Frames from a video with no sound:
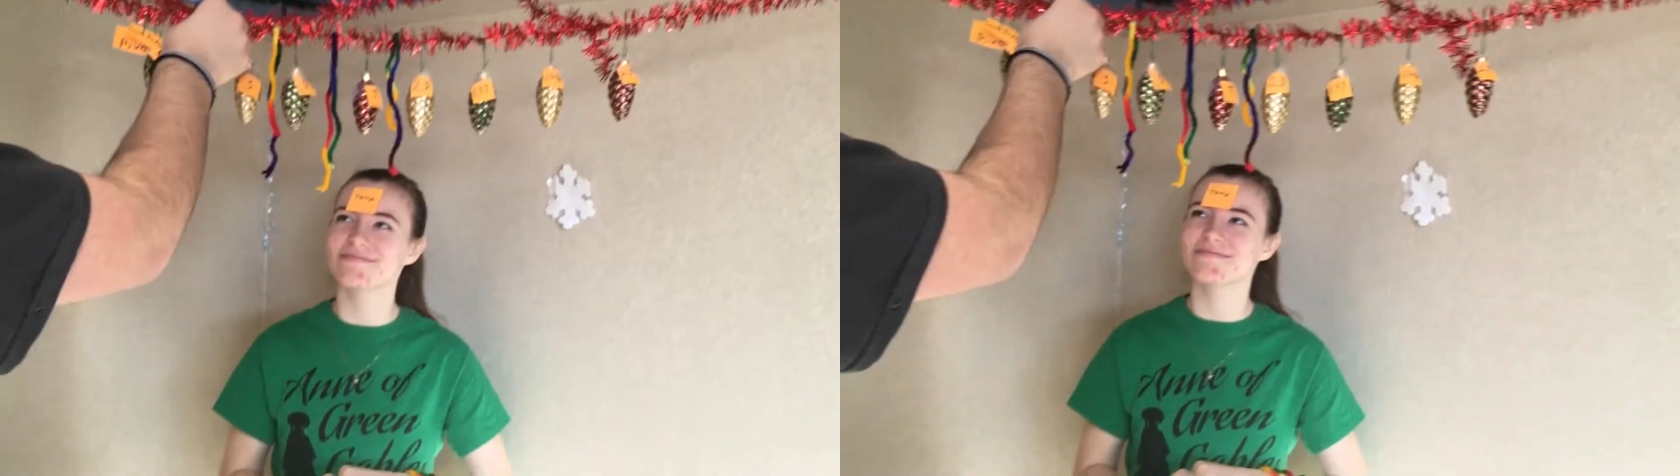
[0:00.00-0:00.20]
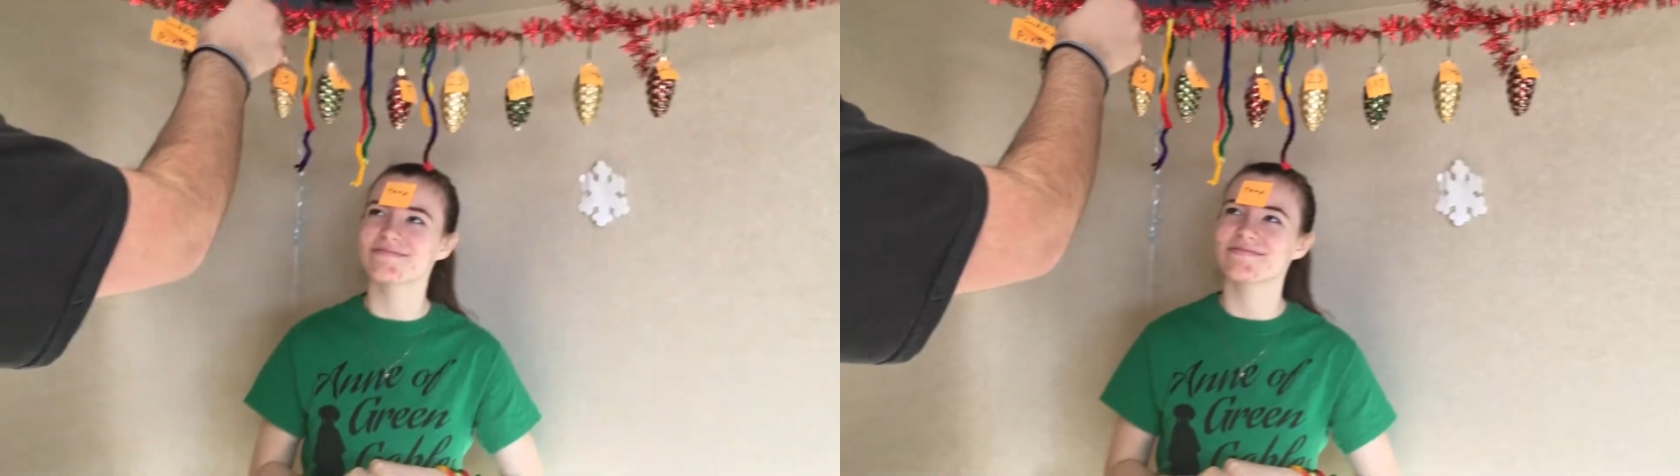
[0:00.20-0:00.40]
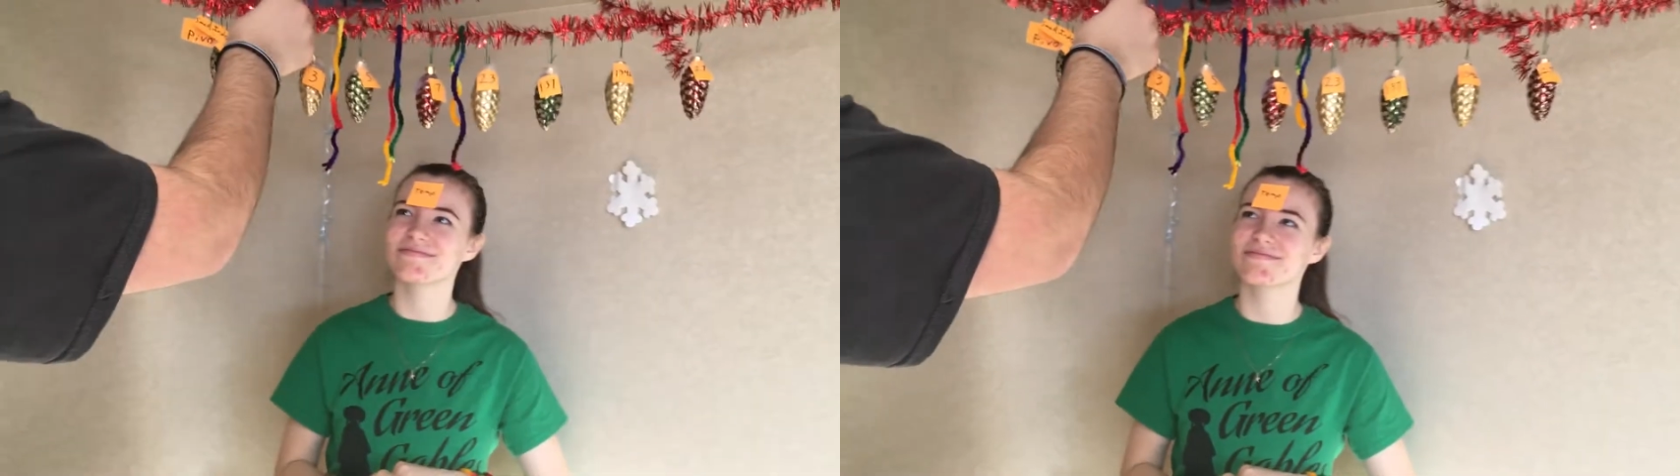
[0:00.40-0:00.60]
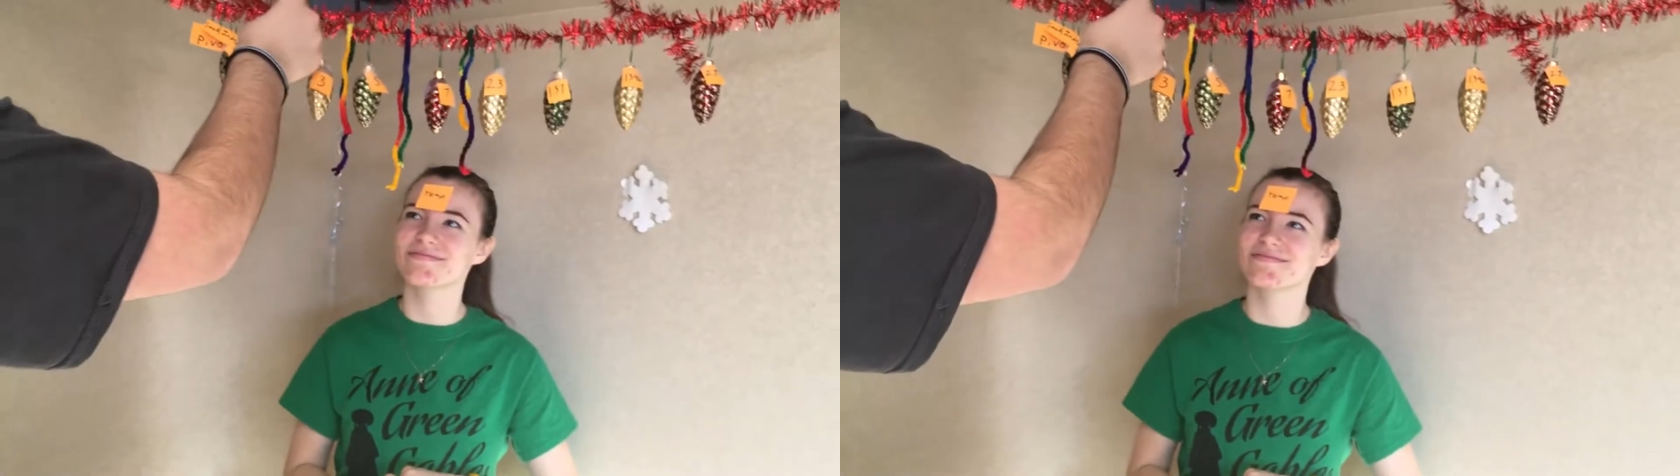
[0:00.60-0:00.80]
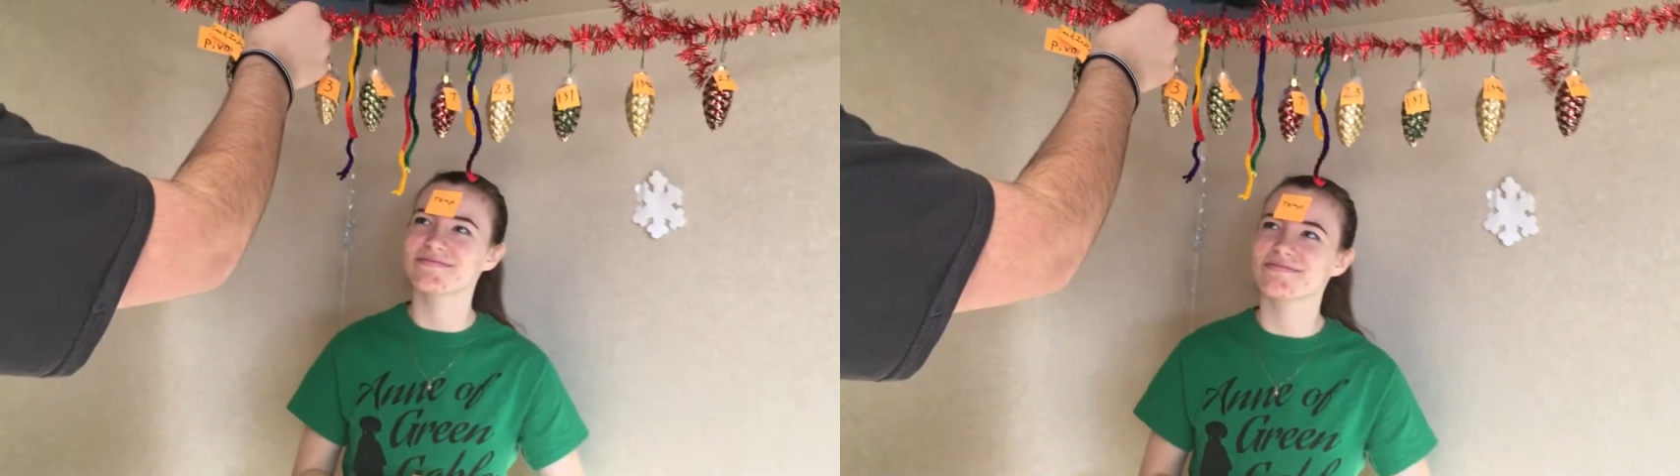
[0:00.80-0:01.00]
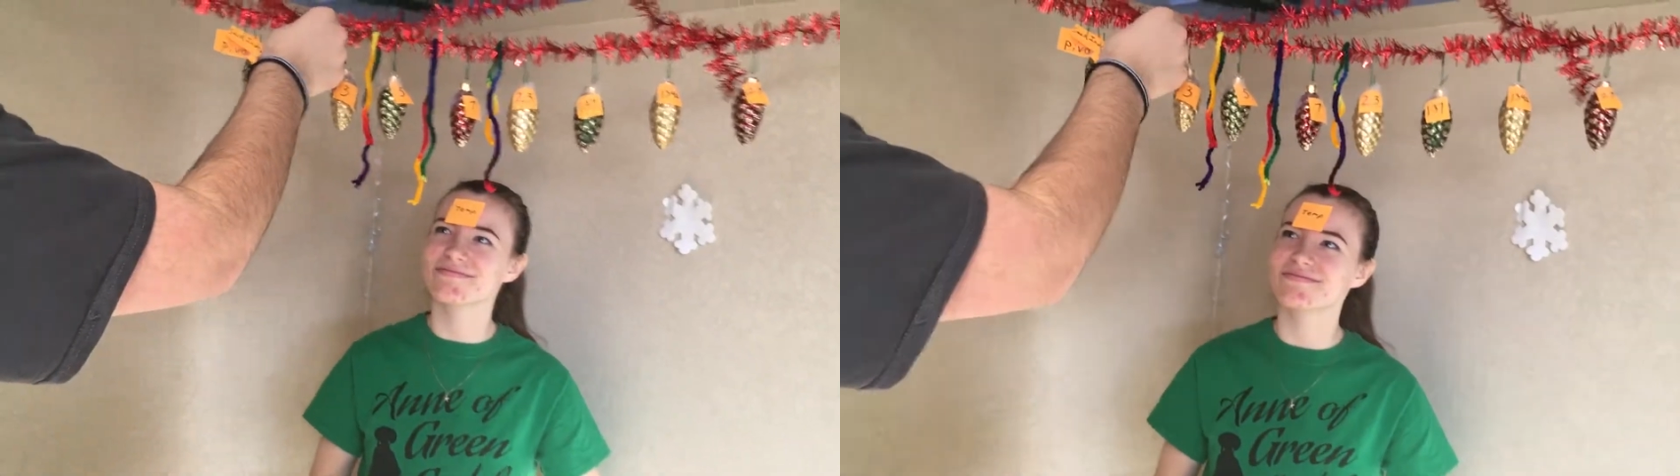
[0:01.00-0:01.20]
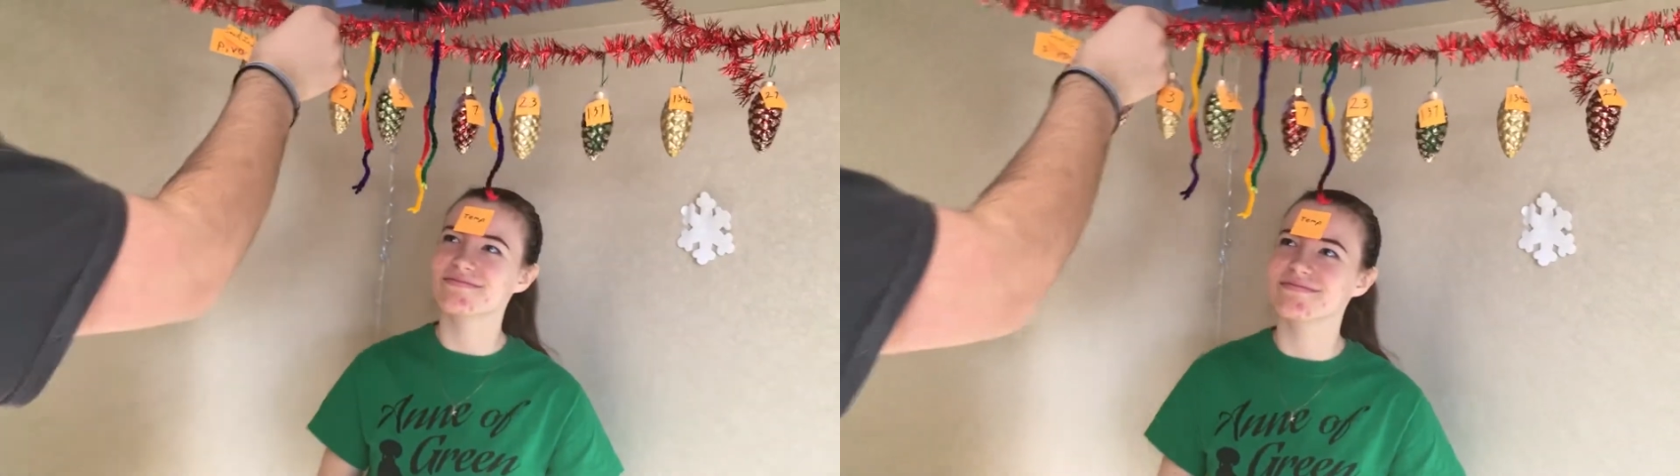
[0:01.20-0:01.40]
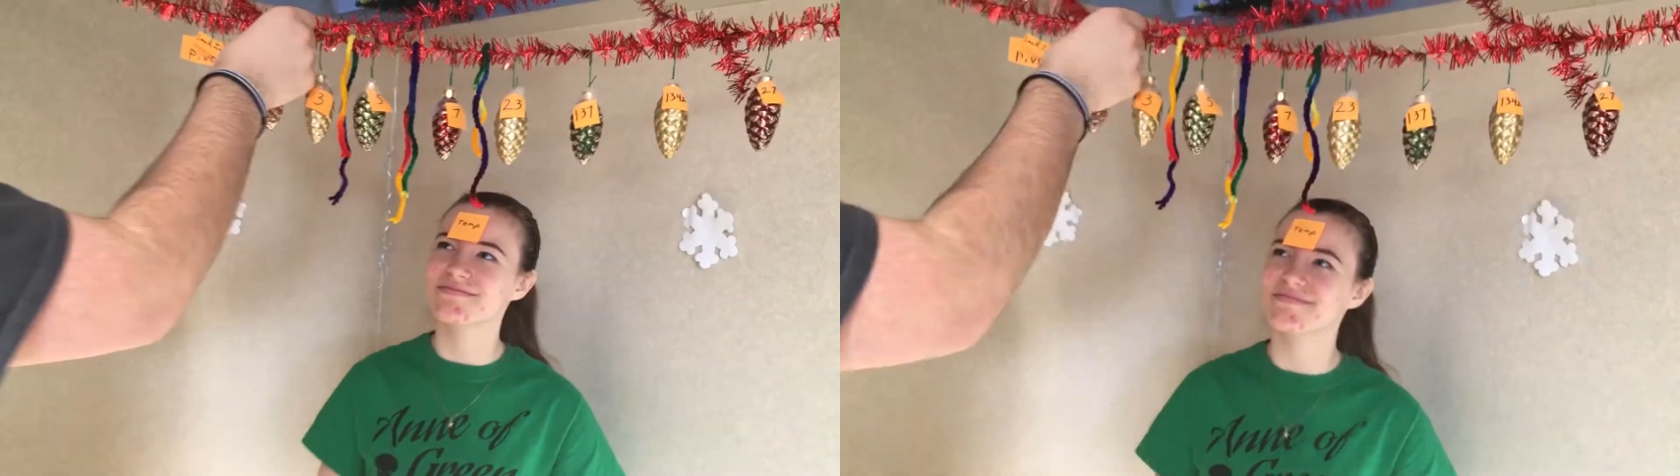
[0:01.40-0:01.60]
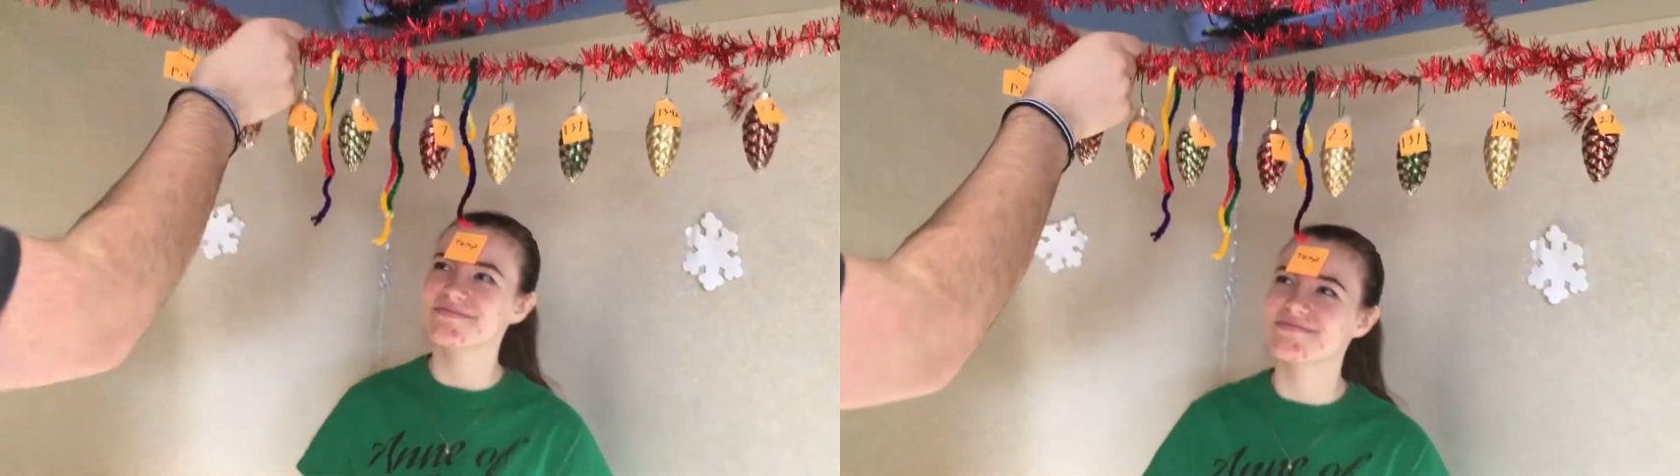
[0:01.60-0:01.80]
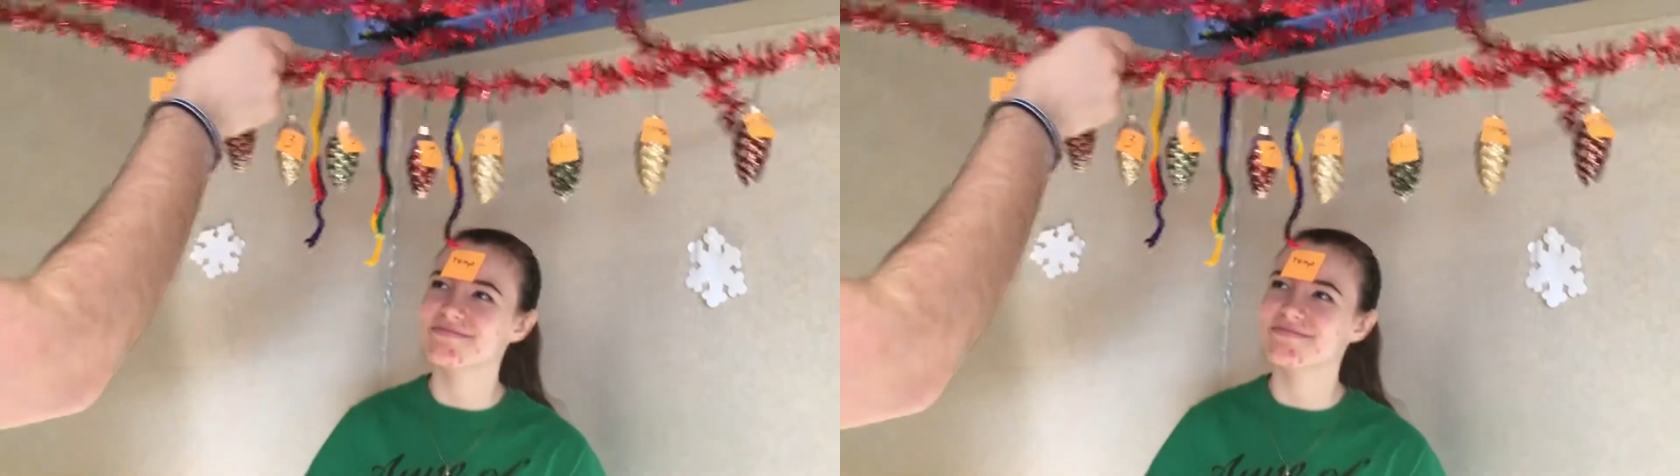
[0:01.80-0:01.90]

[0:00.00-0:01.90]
so we would move our index over.